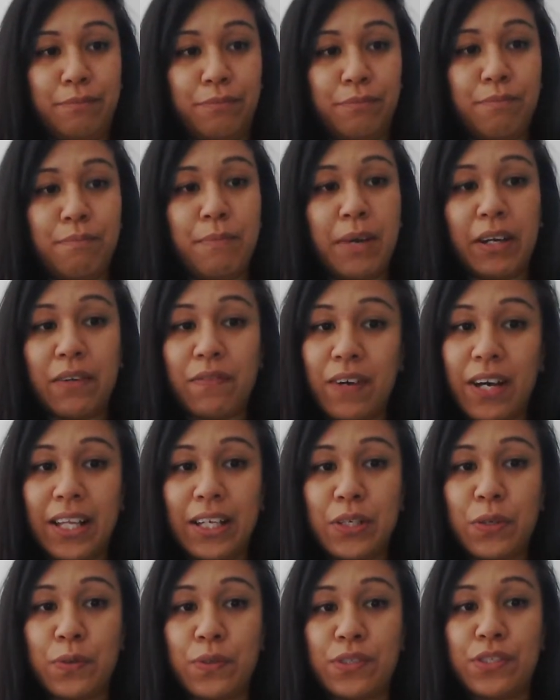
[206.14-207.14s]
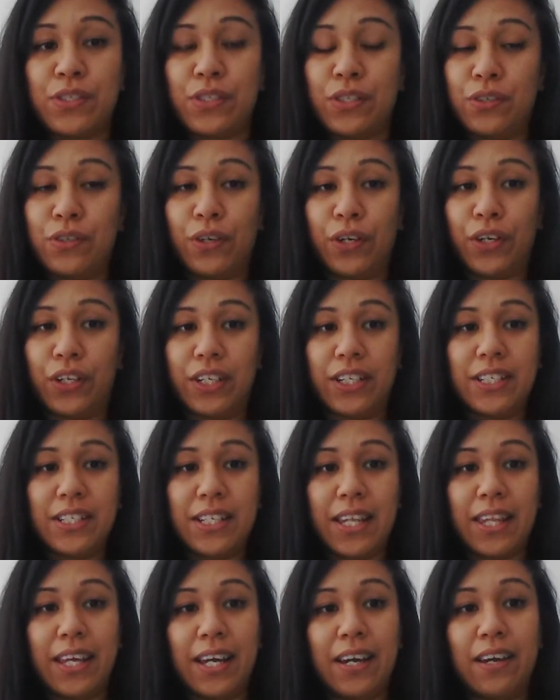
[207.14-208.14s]
Macfarlane also noted
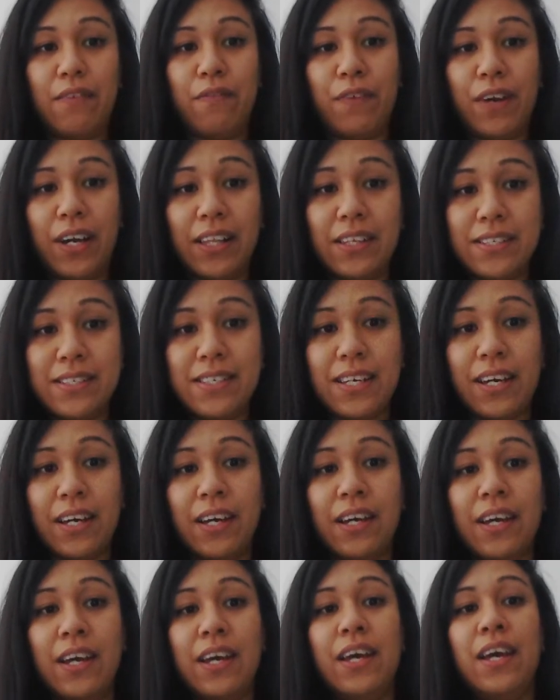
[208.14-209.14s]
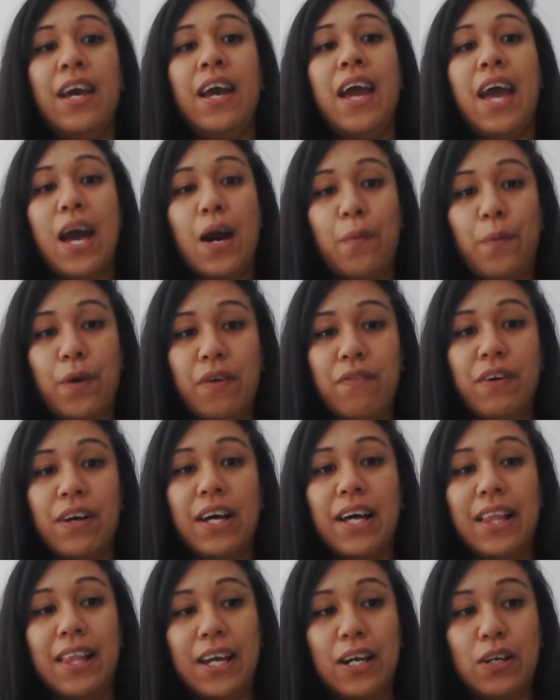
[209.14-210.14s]
that failures, however,
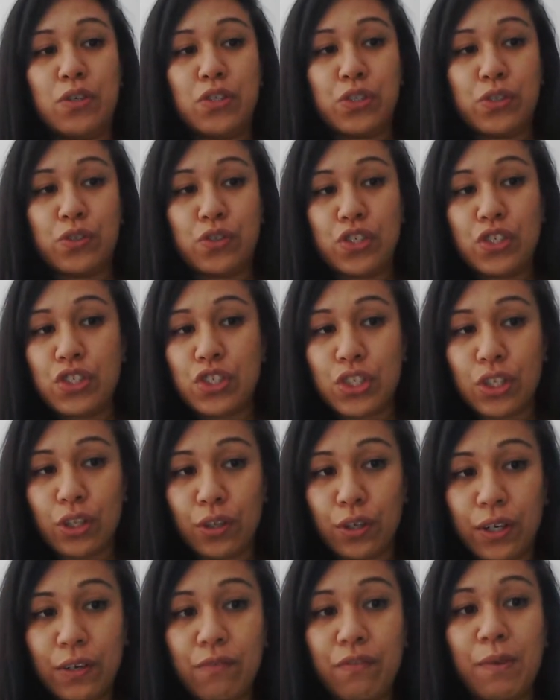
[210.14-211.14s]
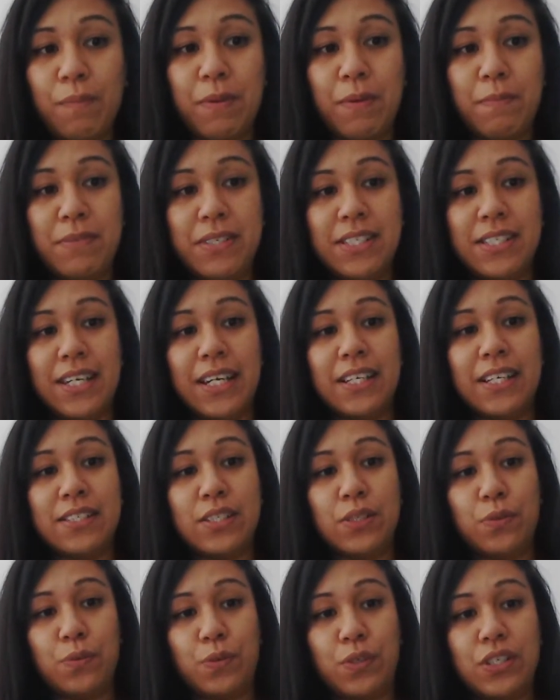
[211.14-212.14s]
allow children to learn from the mistakes in
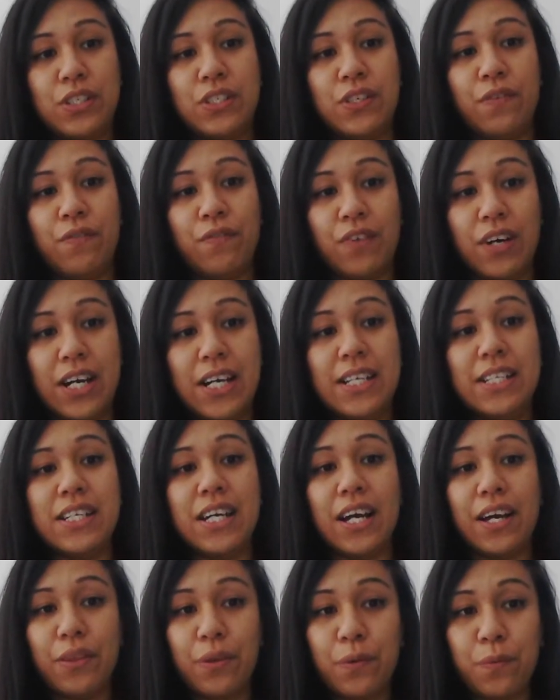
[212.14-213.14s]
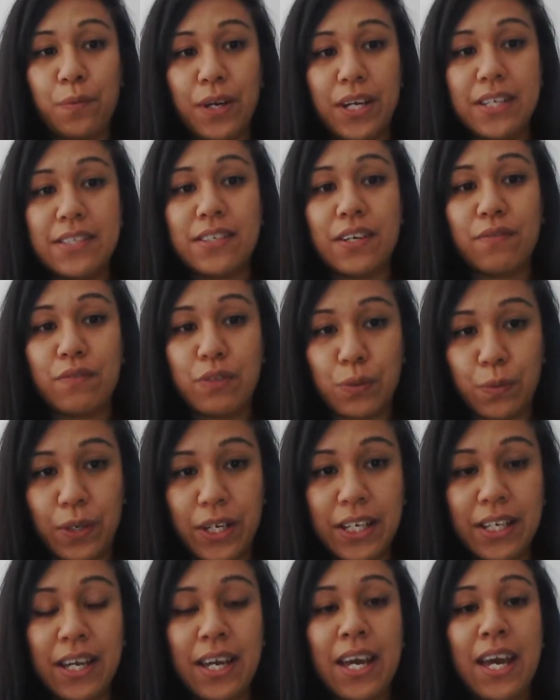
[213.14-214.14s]
order to find other ways of doing
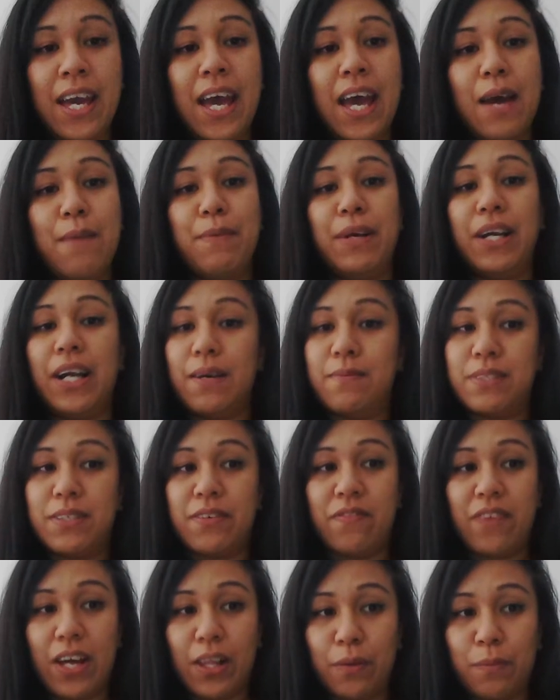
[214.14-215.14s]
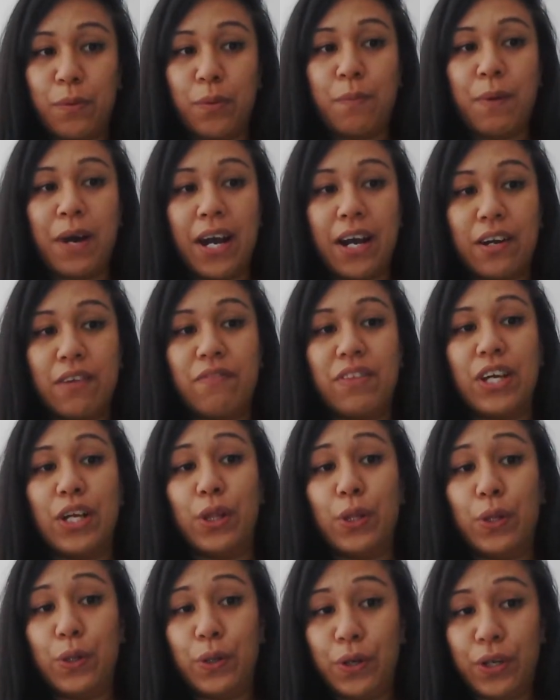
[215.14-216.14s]
and becomes a valuable part of their
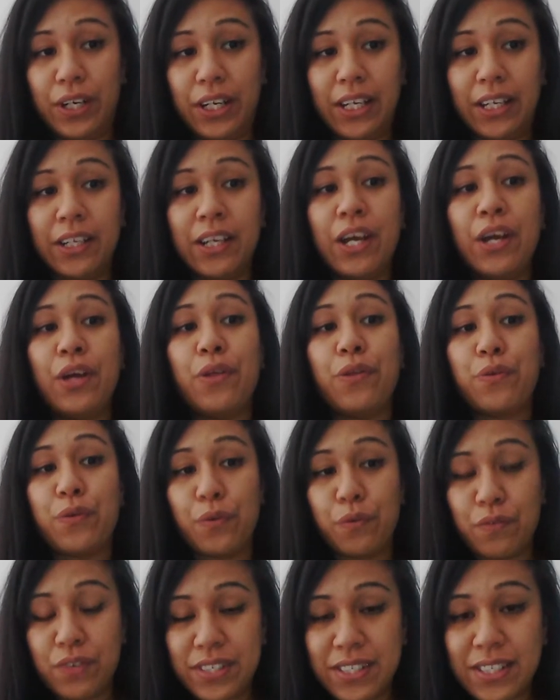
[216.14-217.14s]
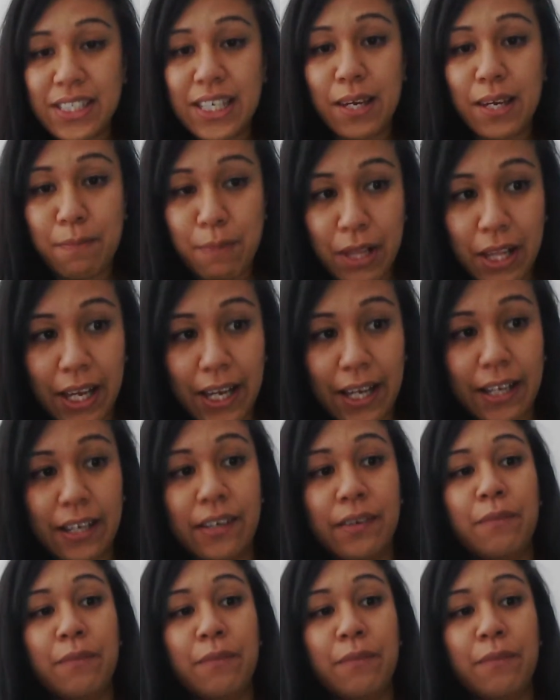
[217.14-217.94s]
learning through risky play.